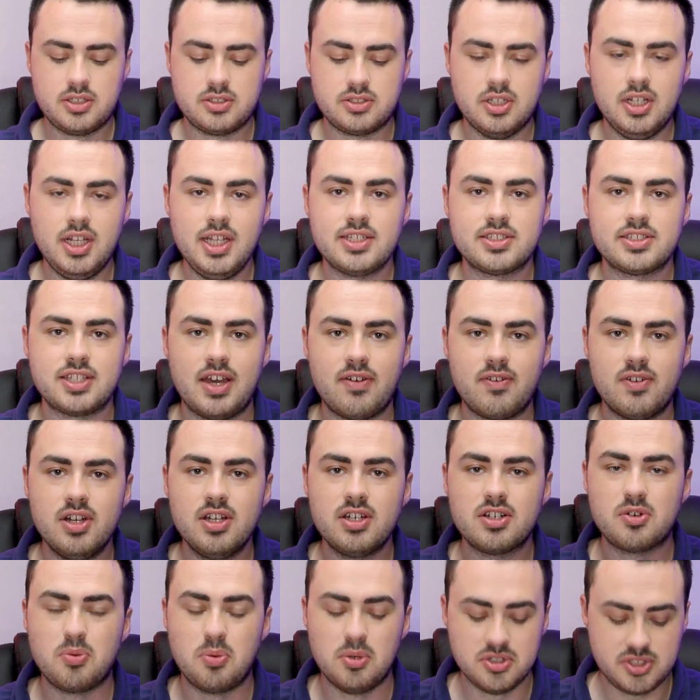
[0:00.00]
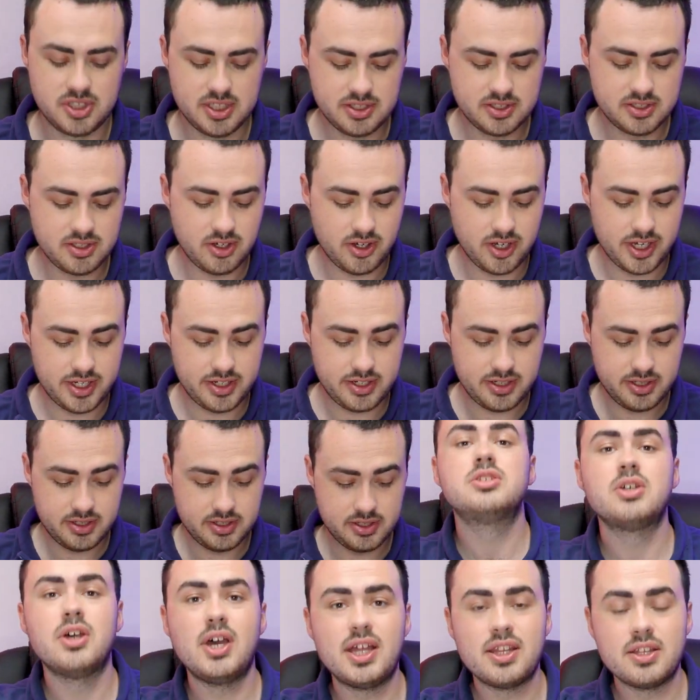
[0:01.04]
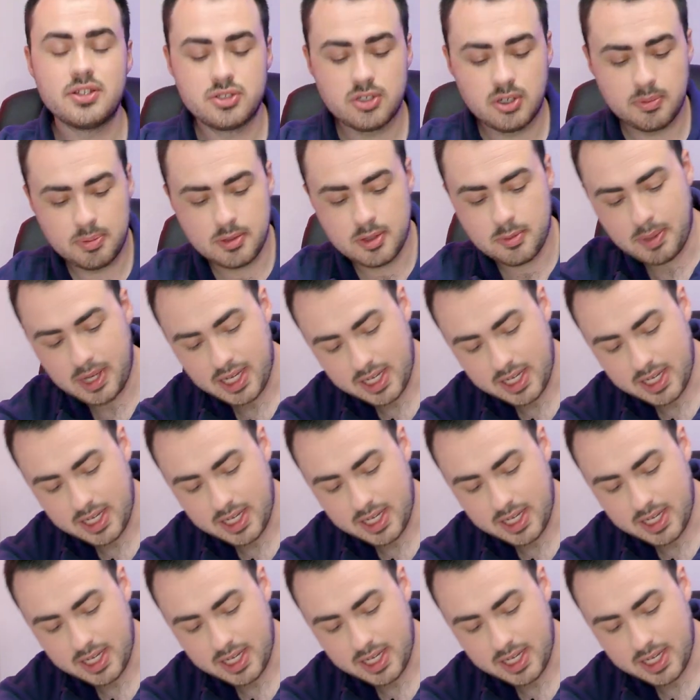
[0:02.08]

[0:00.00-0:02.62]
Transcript: So let's have a look what's inside. So at the top of the